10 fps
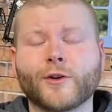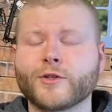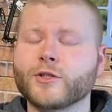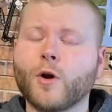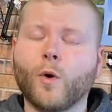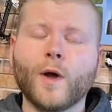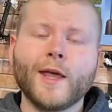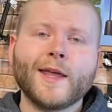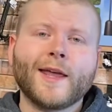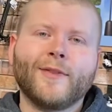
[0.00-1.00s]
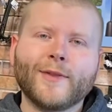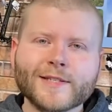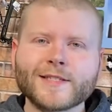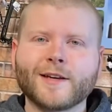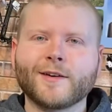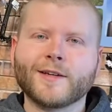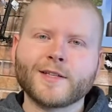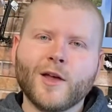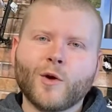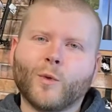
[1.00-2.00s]
So in this series,
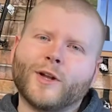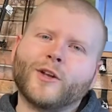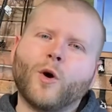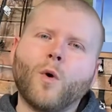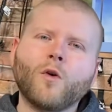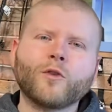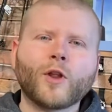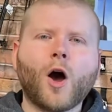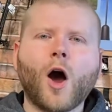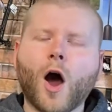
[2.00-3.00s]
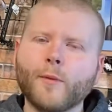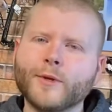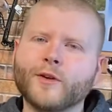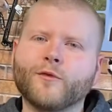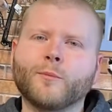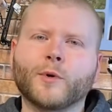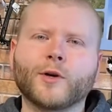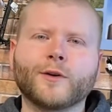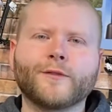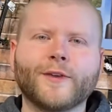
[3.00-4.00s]
we're going to go over the hobby of
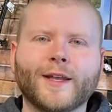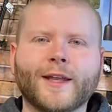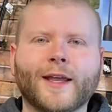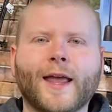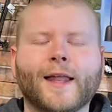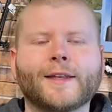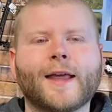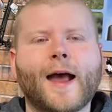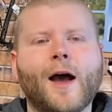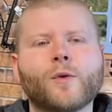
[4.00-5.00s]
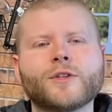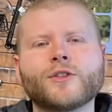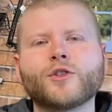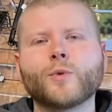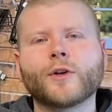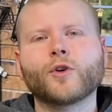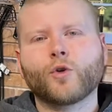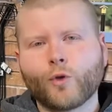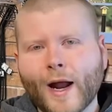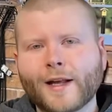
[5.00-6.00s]
bird feeding and how to do it
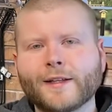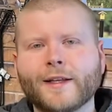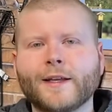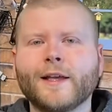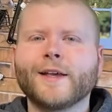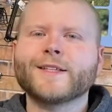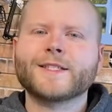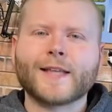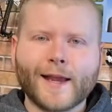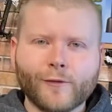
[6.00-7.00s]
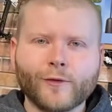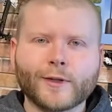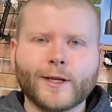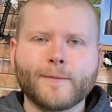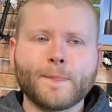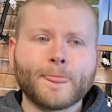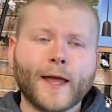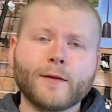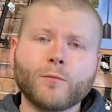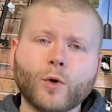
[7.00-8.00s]
correctly, safely,
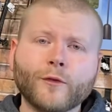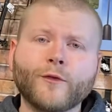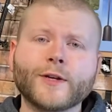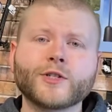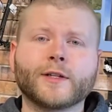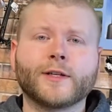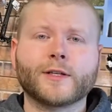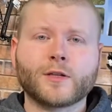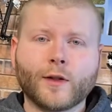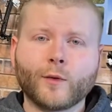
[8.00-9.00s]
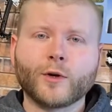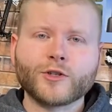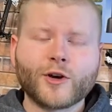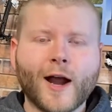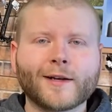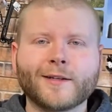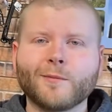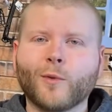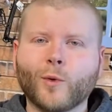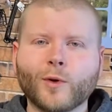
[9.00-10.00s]
and more efficiently so that we're attracting
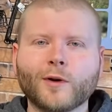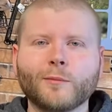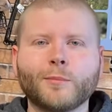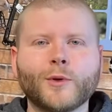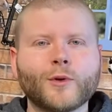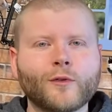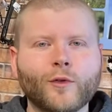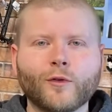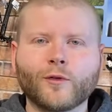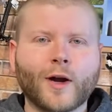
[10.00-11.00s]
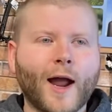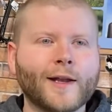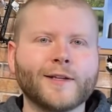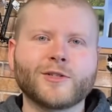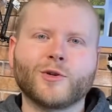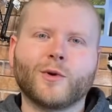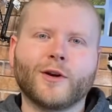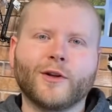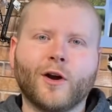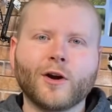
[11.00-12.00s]
more beautiful varieties to our
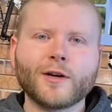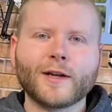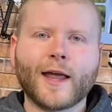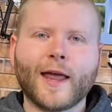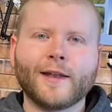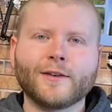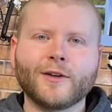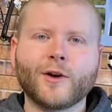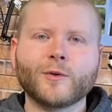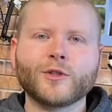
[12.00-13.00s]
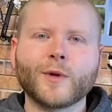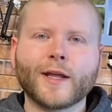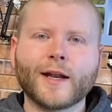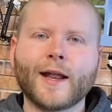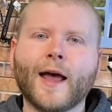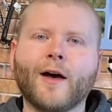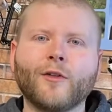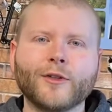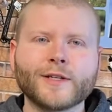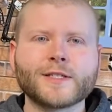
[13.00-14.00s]
yard and doing it in a
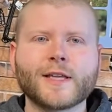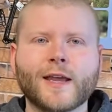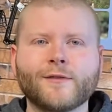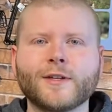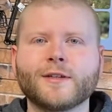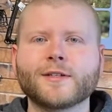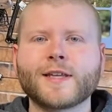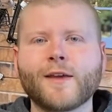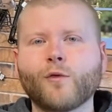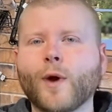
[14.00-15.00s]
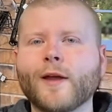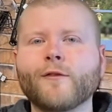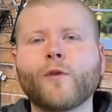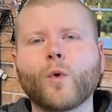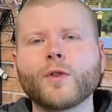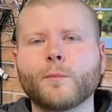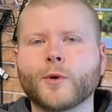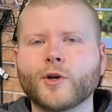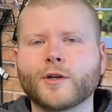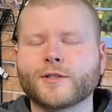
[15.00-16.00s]
healthy, safe way for the
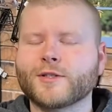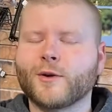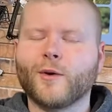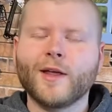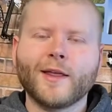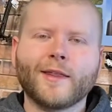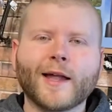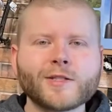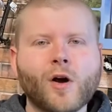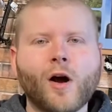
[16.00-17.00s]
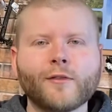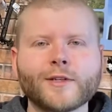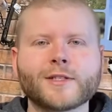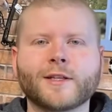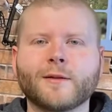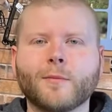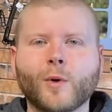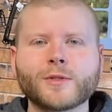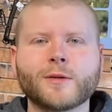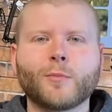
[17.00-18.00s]
birds. So that's obviously the
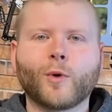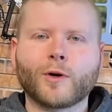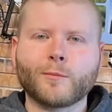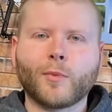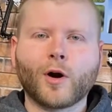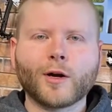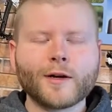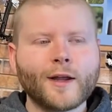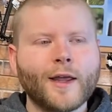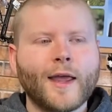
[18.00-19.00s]
most important part.